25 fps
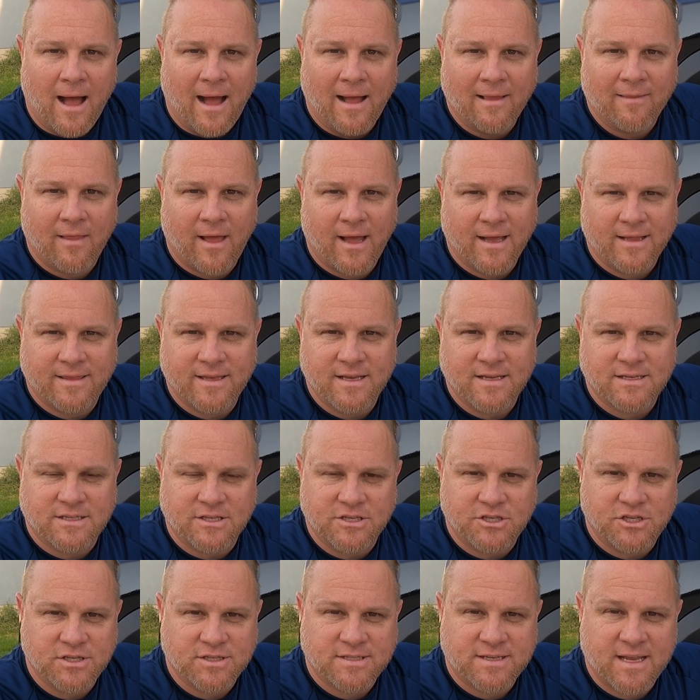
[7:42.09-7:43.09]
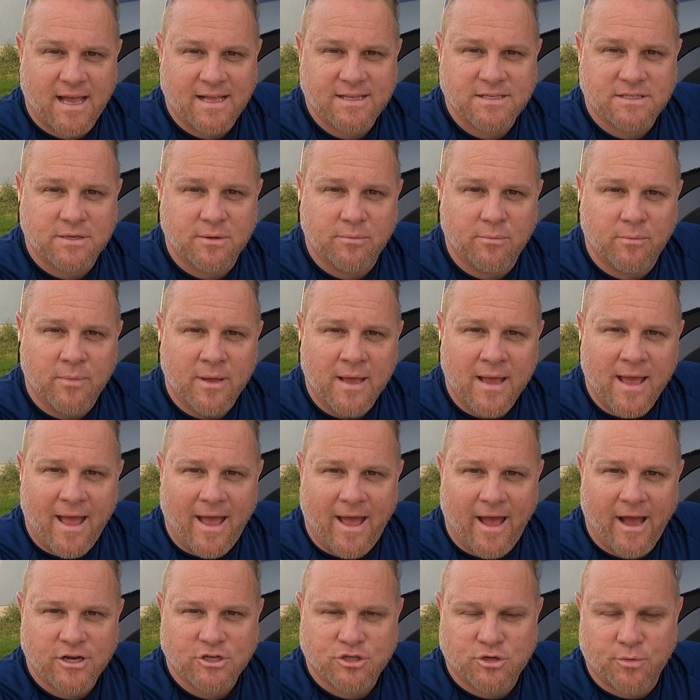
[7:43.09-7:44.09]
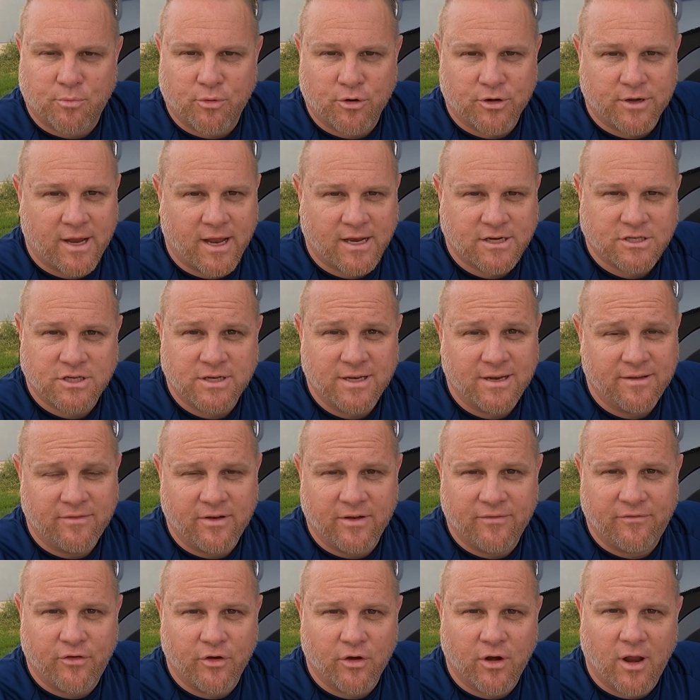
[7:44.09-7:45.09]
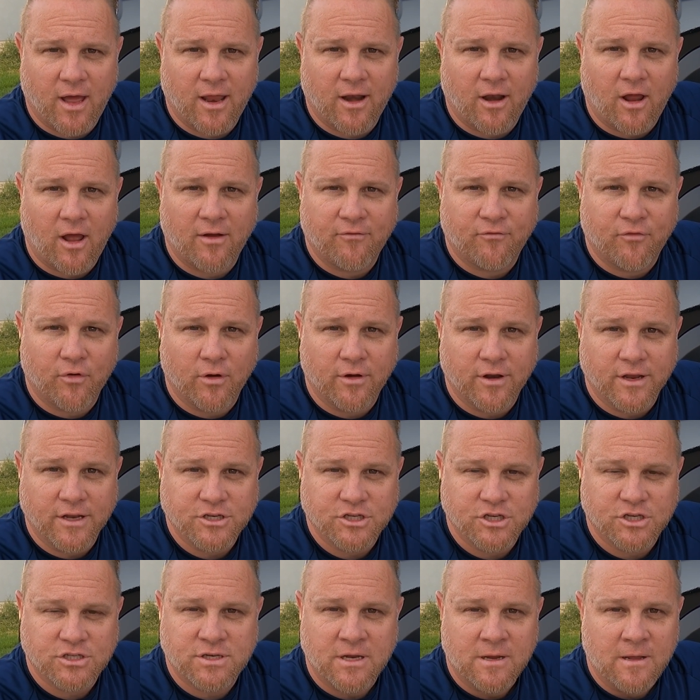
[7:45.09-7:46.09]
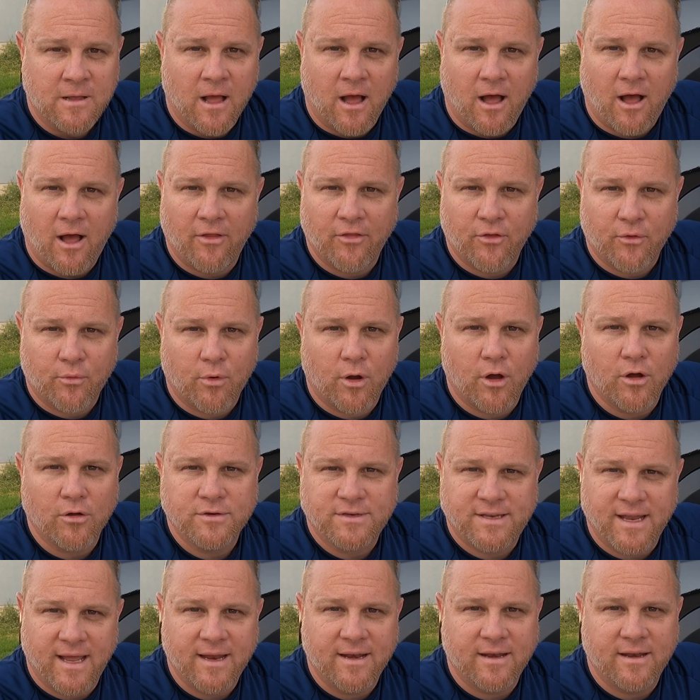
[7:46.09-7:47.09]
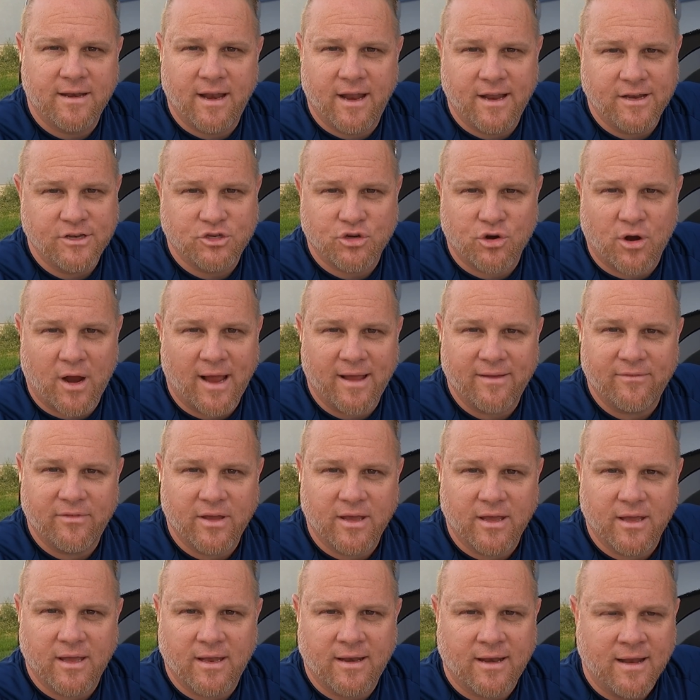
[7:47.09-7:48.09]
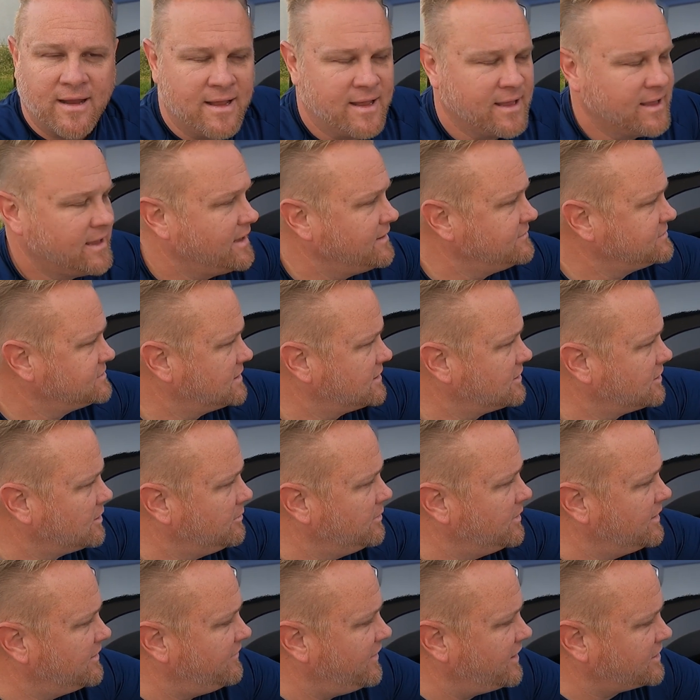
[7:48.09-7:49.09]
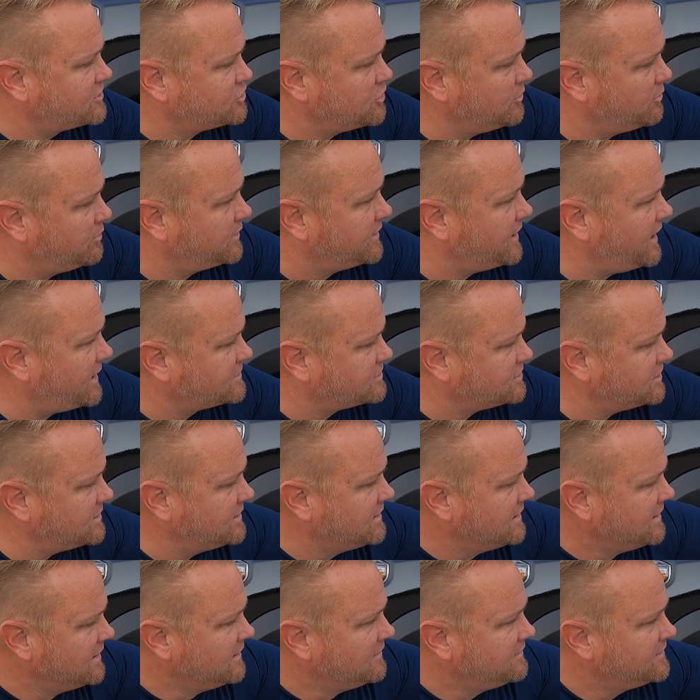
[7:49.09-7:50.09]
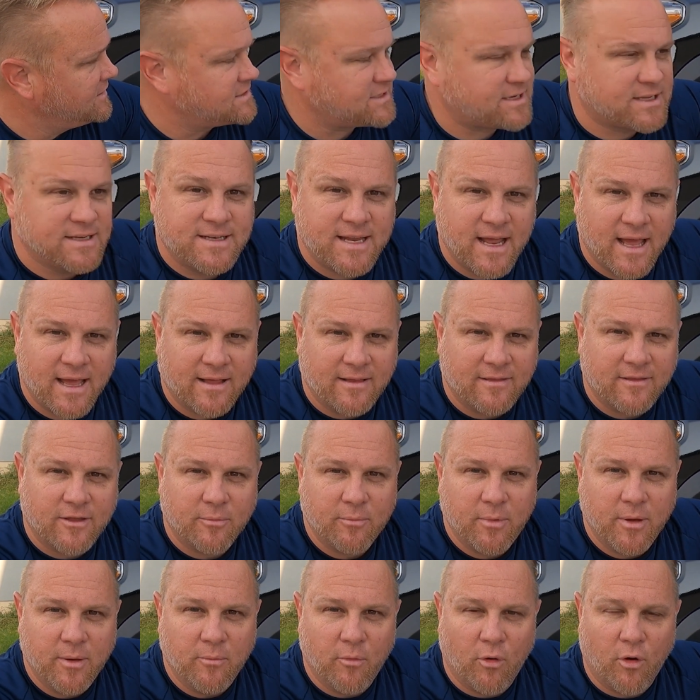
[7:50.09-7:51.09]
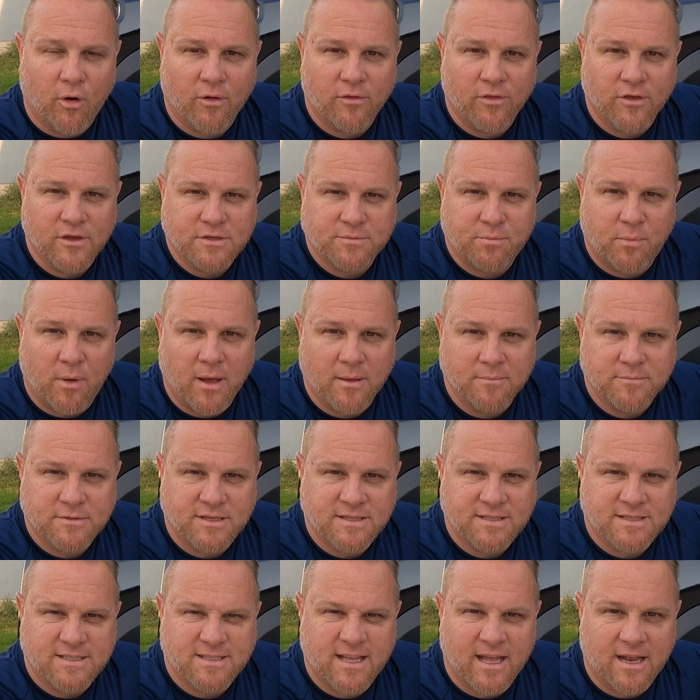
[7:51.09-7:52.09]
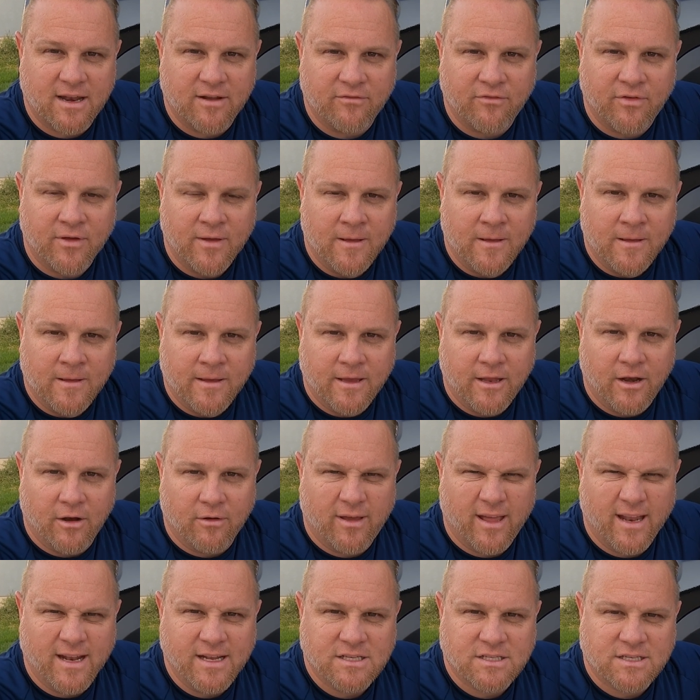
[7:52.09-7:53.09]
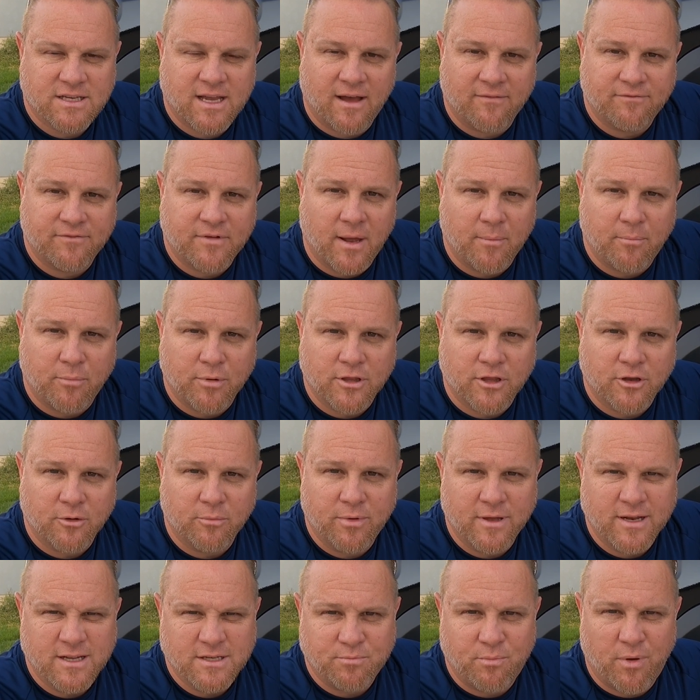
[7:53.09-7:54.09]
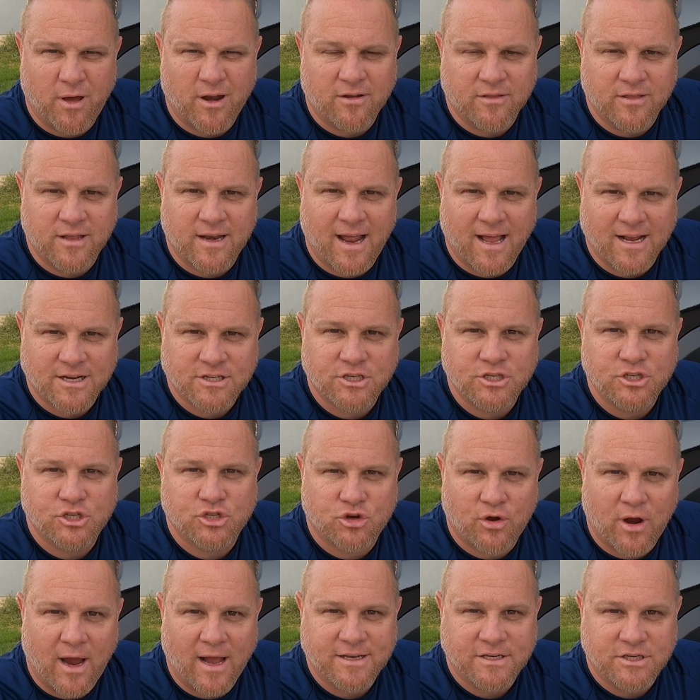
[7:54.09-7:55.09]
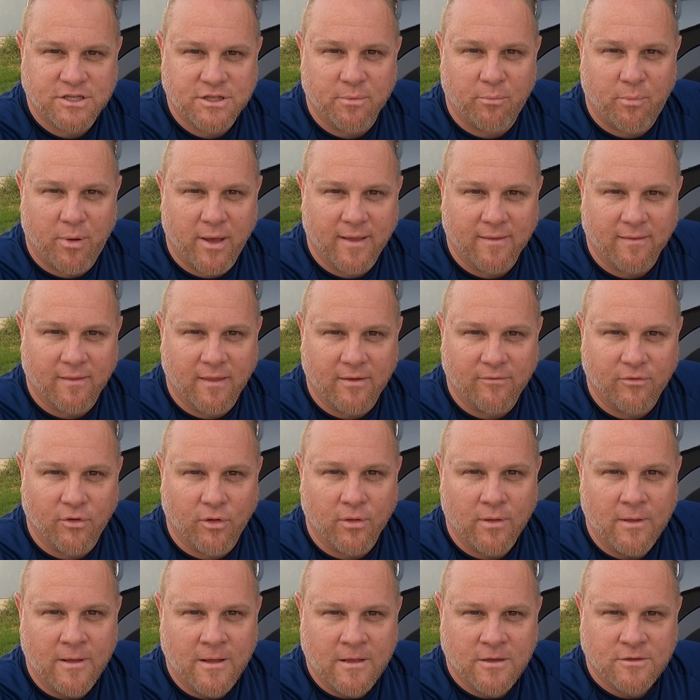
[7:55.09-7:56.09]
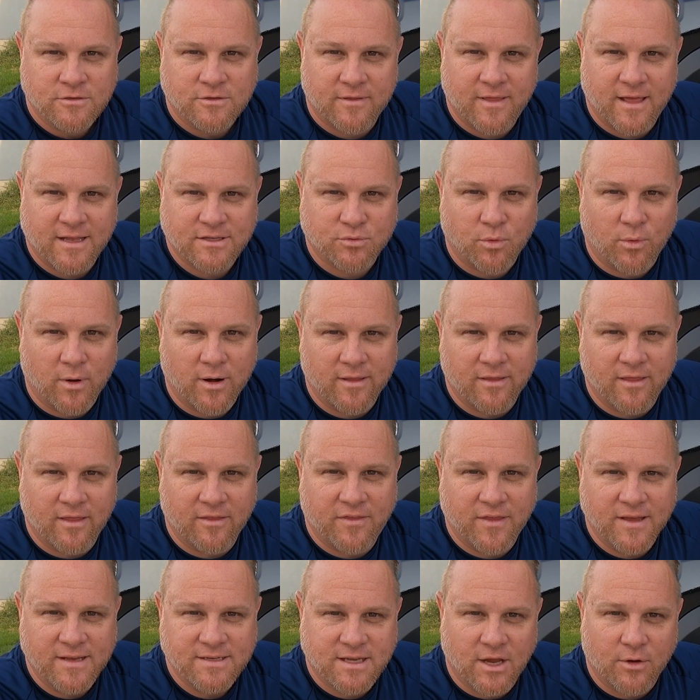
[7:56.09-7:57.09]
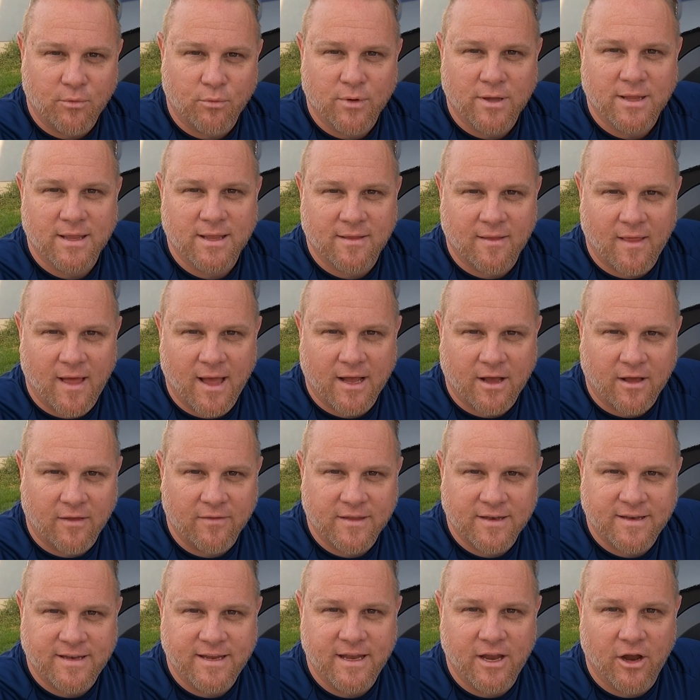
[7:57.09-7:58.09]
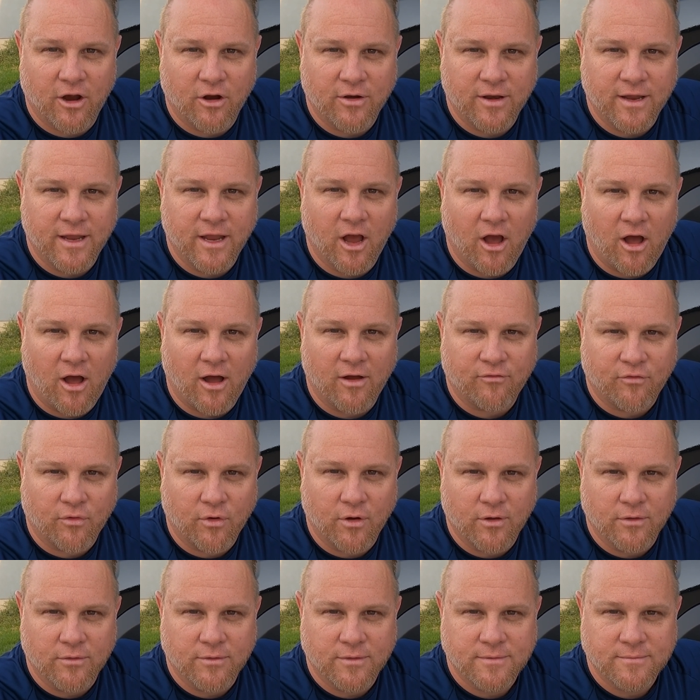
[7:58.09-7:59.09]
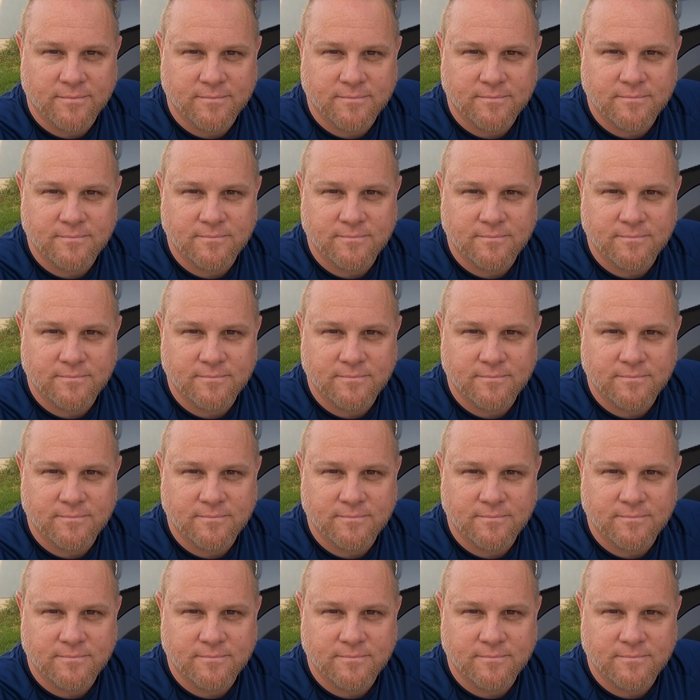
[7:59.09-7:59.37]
I like this. It just adds some extra protection, even if you're not off-roading, just on the road, day-to-day driving it, gives a little bit of extra protection. This can take a little bit more of those bumps instead of, you know, getting scuffed up a little bit is better than actually scratching the paint level. So that's one of the things I really like on the TRD Off-Road.